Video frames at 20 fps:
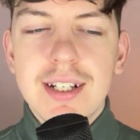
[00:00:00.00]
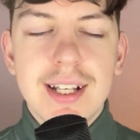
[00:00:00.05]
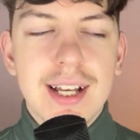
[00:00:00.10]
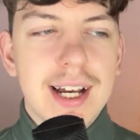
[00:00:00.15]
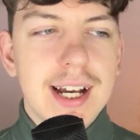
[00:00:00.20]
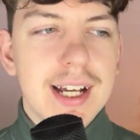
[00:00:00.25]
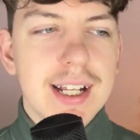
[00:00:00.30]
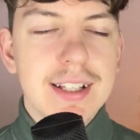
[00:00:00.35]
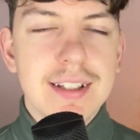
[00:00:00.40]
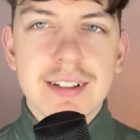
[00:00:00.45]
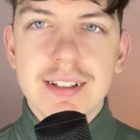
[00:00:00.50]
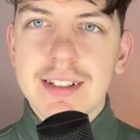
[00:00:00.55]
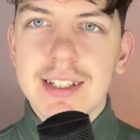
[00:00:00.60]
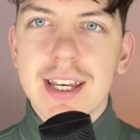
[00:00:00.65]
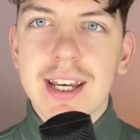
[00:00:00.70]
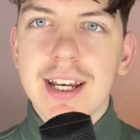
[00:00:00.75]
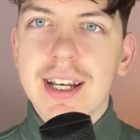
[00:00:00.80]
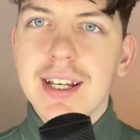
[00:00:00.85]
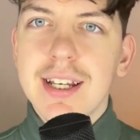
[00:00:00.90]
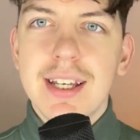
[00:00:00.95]
and
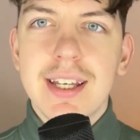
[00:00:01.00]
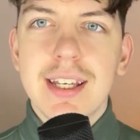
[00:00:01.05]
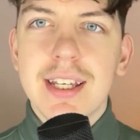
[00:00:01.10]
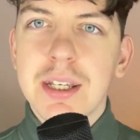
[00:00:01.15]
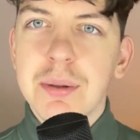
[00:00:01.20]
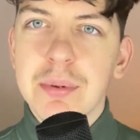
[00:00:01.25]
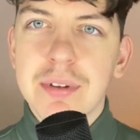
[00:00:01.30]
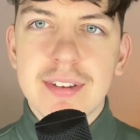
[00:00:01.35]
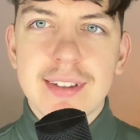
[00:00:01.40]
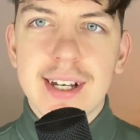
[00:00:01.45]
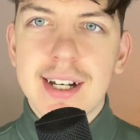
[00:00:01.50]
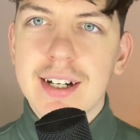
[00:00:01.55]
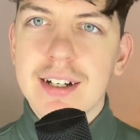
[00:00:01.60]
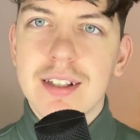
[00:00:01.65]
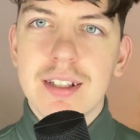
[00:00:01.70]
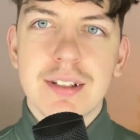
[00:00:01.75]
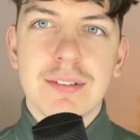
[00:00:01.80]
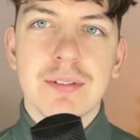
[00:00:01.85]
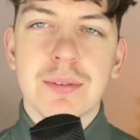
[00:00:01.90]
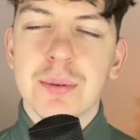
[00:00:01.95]
yeah, he was
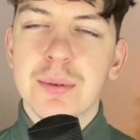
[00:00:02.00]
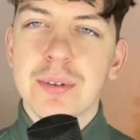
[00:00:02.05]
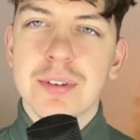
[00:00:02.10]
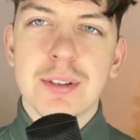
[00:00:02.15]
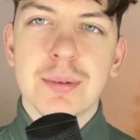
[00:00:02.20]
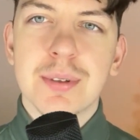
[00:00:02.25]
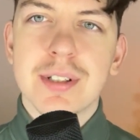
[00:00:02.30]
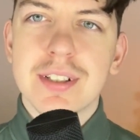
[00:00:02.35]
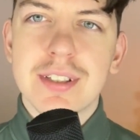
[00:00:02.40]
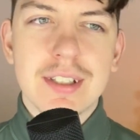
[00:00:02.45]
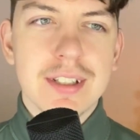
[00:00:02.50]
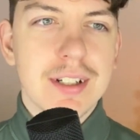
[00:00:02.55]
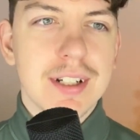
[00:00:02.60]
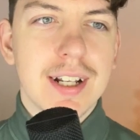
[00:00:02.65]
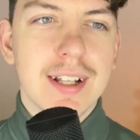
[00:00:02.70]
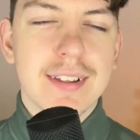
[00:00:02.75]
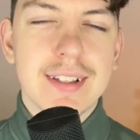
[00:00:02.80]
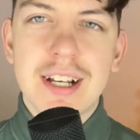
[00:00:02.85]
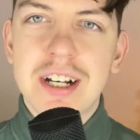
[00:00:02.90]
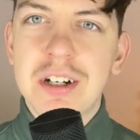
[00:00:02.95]
sacked. Of course he was. You know,
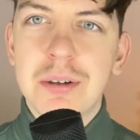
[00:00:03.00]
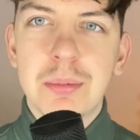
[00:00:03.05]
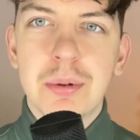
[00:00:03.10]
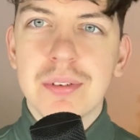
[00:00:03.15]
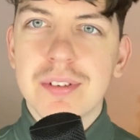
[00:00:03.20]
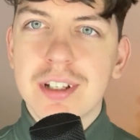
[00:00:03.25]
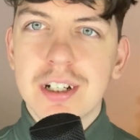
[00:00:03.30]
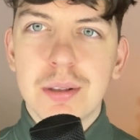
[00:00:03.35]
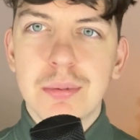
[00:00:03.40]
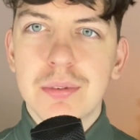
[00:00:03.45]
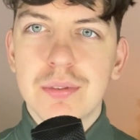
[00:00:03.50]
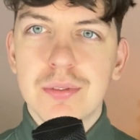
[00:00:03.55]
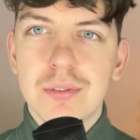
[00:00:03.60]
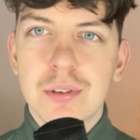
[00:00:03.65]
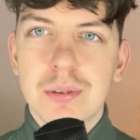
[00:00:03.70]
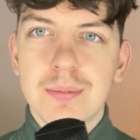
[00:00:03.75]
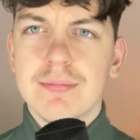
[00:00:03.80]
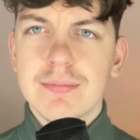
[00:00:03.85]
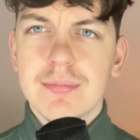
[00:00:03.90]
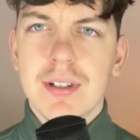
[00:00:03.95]
that's terrible, terrible
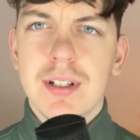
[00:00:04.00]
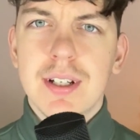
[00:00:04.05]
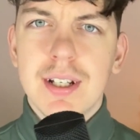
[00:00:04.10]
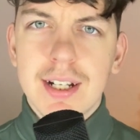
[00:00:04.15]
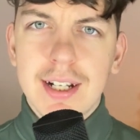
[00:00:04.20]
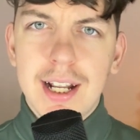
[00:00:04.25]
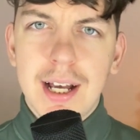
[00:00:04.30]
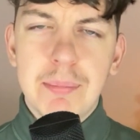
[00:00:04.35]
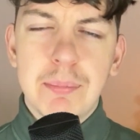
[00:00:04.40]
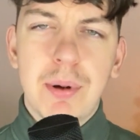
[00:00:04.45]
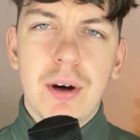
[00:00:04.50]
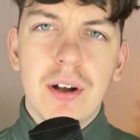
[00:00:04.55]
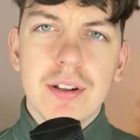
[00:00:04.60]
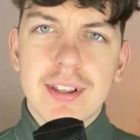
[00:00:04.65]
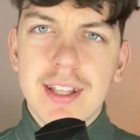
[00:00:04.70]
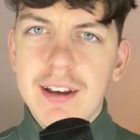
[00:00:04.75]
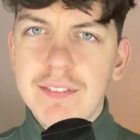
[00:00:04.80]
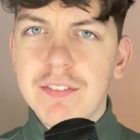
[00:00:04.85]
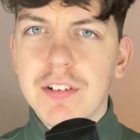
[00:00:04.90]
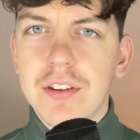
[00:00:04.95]
form. Lampard
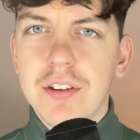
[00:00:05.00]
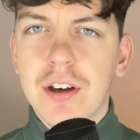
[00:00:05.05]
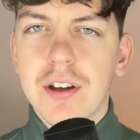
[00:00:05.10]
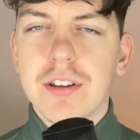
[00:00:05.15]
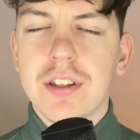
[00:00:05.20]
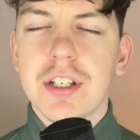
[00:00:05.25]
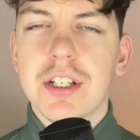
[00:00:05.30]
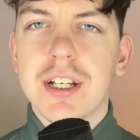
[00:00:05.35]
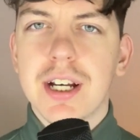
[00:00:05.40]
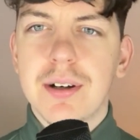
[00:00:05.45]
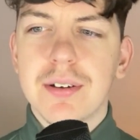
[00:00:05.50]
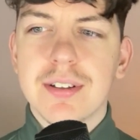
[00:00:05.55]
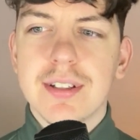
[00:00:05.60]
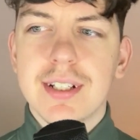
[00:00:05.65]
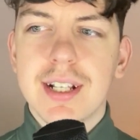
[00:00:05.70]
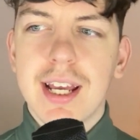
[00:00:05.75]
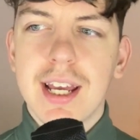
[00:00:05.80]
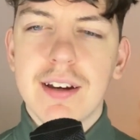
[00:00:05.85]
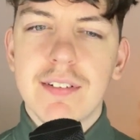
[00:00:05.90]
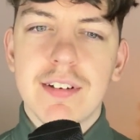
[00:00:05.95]
then returned to Chelsea
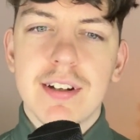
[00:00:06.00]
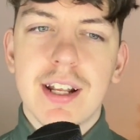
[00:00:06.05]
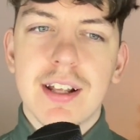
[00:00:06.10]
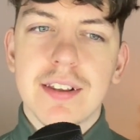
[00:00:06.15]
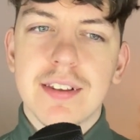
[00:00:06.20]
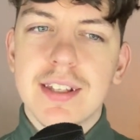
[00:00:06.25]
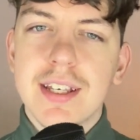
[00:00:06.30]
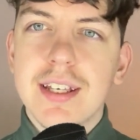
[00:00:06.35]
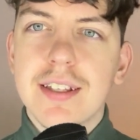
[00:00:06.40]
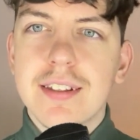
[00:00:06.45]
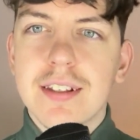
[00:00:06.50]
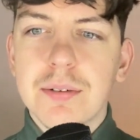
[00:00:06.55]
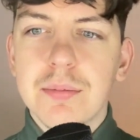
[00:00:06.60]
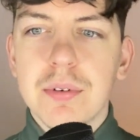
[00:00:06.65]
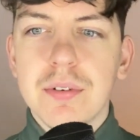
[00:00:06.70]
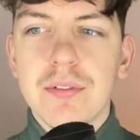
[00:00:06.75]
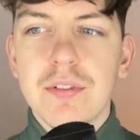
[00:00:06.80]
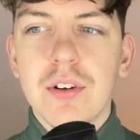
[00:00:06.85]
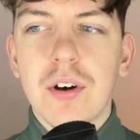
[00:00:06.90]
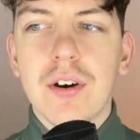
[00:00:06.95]
later on that season
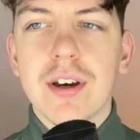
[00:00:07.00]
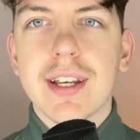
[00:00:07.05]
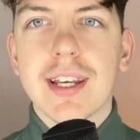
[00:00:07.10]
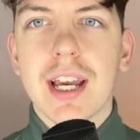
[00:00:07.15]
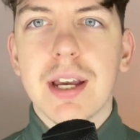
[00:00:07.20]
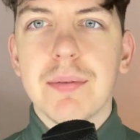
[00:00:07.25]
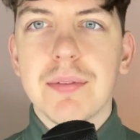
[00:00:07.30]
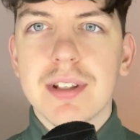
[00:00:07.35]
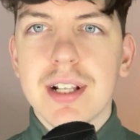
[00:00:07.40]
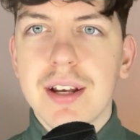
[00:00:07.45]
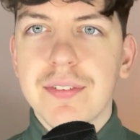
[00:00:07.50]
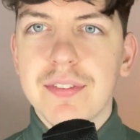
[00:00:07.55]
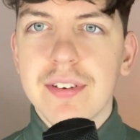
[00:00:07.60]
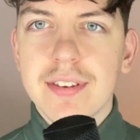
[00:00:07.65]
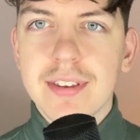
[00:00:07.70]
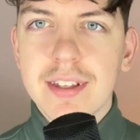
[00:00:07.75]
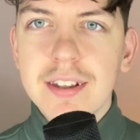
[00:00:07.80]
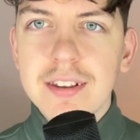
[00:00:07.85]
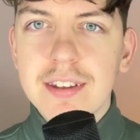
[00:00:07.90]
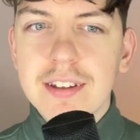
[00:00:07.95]
with 9 games left as
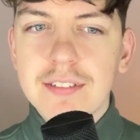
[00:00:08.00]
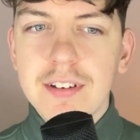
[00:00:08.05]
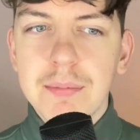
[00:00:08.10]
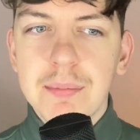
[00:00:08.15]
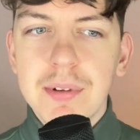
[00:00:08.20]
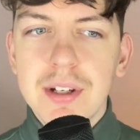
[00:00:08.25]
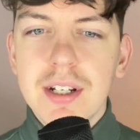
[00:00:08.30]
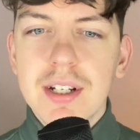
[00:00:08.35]
interim,